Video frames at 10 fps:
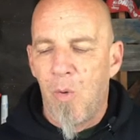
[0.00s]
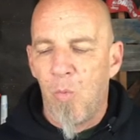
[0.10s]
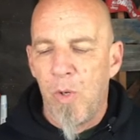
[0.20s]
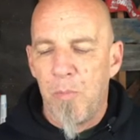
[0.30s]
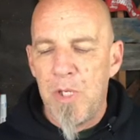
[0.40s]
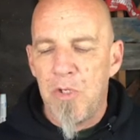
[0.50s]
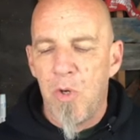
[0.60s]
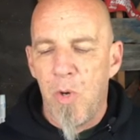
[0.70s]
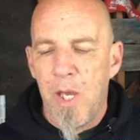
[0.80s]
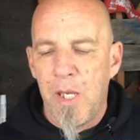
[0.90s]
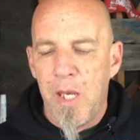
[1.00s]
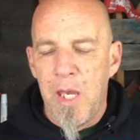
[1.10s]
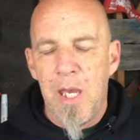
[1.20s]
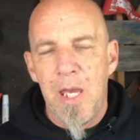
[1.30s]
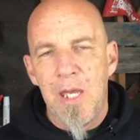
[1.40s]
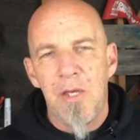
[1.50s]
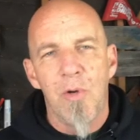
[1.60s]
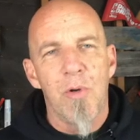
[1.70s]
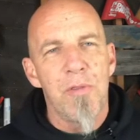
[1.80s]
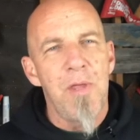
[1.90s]
We'll be doing a
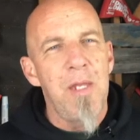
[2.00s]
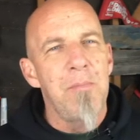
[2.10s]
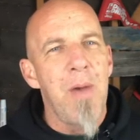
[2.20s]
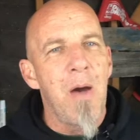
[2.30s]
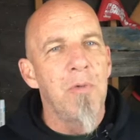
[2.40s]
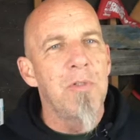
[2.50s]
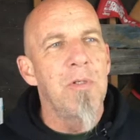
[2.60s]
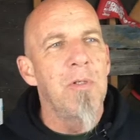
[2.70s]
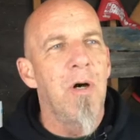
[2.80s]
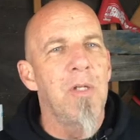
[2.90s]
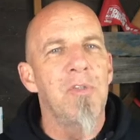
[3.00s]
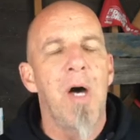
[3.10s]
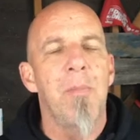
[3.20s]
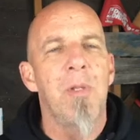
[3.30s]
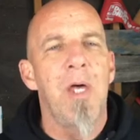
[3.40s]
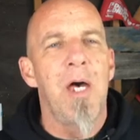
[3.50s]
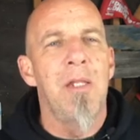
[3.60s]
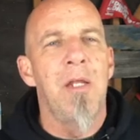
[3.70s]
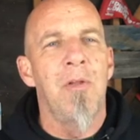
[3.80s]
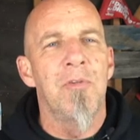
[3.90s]
urethane mount on top of
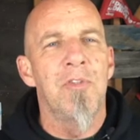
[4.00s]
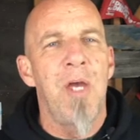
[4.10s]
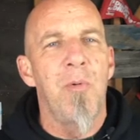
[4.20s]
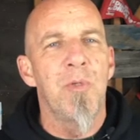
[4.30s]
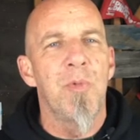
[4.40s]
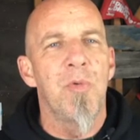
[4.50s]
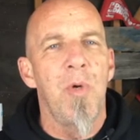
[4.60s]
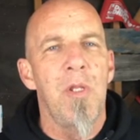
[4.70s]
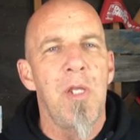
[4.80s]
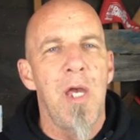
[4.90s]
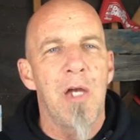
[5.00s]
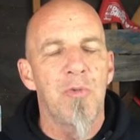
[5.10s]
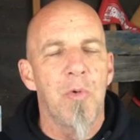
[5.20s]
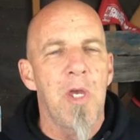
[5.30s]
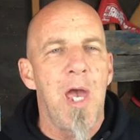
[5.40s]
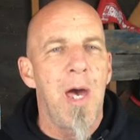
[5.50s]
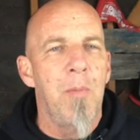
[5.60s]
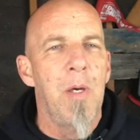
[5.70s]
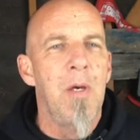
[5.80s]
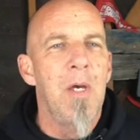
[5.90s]
that that'll sandwich between the actual
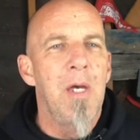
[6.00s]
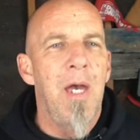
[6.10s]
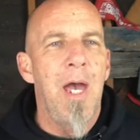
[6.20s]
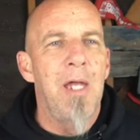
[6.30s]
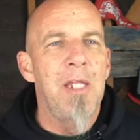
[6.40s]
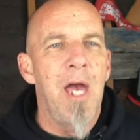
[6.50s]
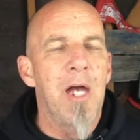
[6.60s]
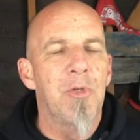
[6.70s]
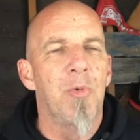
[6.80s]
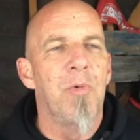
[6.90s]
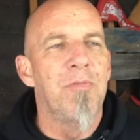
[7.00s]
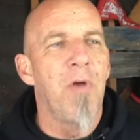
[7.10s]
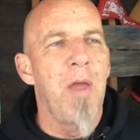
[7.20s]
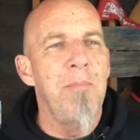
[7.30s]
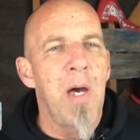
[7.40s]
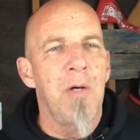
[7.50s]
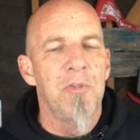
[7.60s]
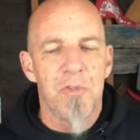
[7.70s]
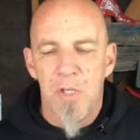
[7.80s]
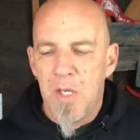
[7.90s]
cab and the actual frame
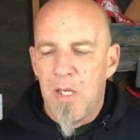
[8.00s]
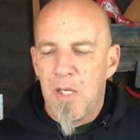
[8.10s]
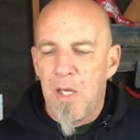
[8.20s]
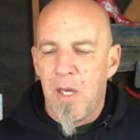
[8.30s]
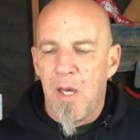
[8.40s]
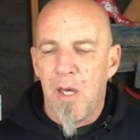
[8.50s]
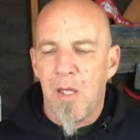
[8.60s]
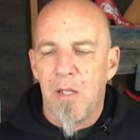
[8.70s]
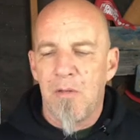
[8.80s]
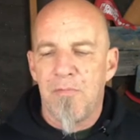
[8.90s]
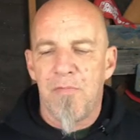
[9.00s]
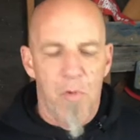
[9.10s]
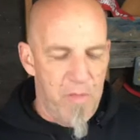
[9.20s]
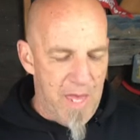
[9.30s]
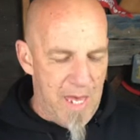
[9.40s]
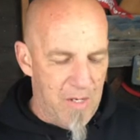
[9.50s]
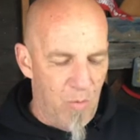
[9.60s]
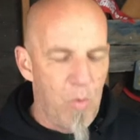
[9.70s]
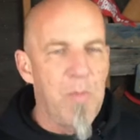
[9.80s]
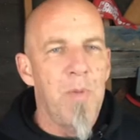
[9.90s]
mounts. And for
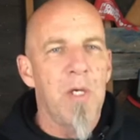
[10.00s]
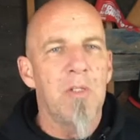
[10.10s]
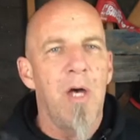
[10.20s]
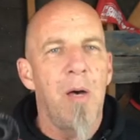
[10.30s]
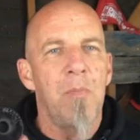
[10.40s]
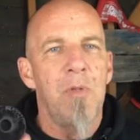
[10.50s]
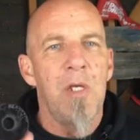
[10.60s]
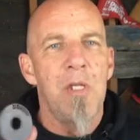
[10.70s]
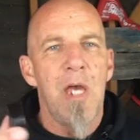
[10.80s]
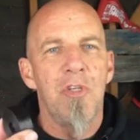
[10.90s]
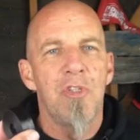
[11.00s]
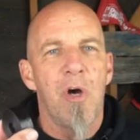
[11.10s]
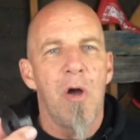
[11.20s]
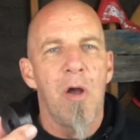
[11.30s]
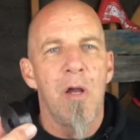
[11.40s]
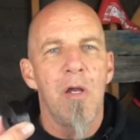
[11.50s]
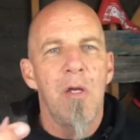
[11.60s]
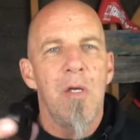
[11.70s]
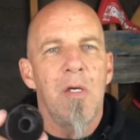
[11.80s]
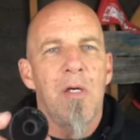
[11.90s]
that, we picked up the Daystar.
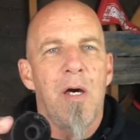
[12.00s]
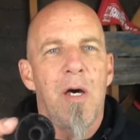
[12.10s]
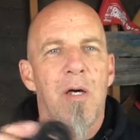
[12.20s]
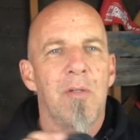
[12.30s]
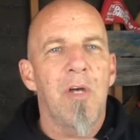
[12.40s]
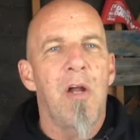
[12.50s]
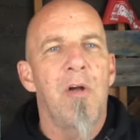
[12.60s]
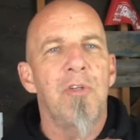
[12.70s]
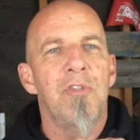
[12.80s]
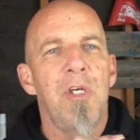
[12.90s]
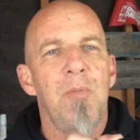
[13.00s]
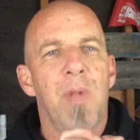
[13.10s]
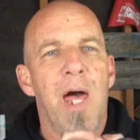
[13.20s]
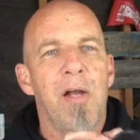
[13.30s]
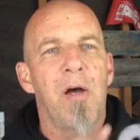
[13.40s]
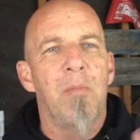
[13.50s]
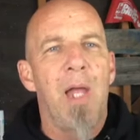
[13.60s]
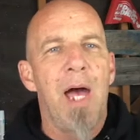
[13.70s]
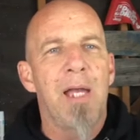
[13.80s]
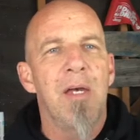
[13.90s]
It's kind of hard to see black on
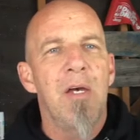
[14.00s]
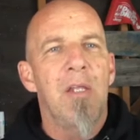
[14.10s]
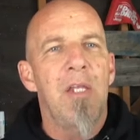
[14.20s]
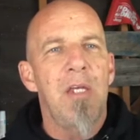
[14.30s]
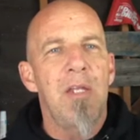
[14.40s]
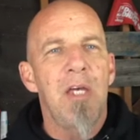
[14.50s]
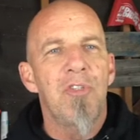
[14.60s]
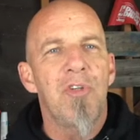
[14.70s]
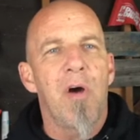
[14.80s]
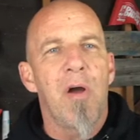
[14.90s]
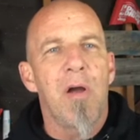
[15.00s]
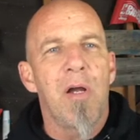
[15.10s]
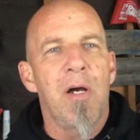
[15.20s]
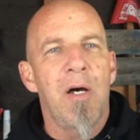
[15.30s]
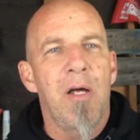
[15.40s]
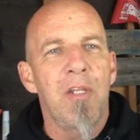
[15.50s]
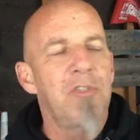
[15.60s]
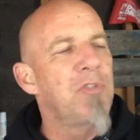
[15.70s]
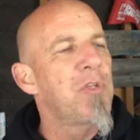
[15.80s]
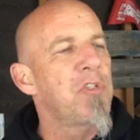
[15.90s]
black. The Daystar,
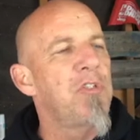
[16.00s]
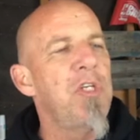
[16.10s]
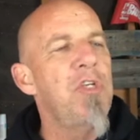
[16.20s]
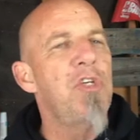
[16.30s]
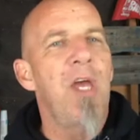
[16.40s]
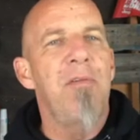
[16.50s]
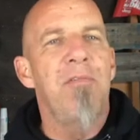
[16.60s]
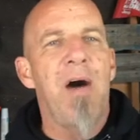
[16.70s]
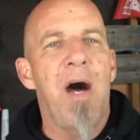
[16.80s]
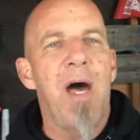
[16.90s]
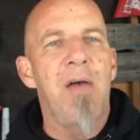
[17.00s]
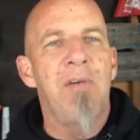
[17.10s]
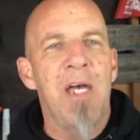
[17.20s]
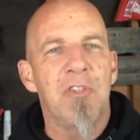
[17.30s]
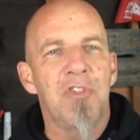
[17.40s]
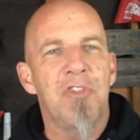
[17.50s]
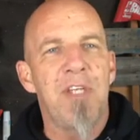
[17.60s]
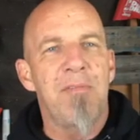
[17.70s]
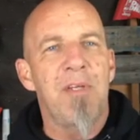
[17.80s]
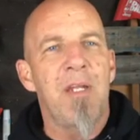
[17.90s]
this is for the CJ5 and
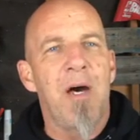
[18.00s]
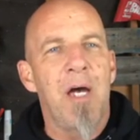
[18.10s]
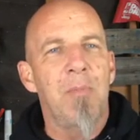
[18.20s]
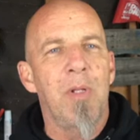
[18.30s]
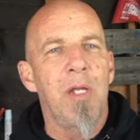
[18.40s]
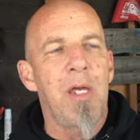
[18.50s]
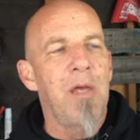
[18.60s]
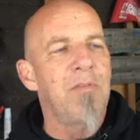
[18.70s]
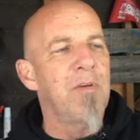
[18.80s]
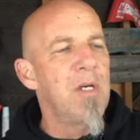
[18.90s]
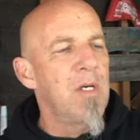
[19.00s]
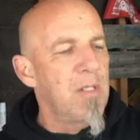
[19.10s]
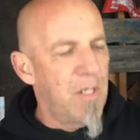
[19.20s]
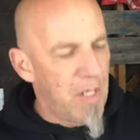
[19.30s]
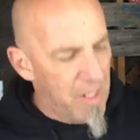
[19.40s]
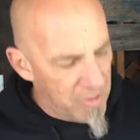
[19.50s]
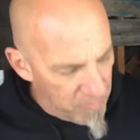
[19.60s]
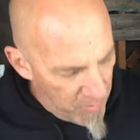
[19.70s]
7, I believe. It has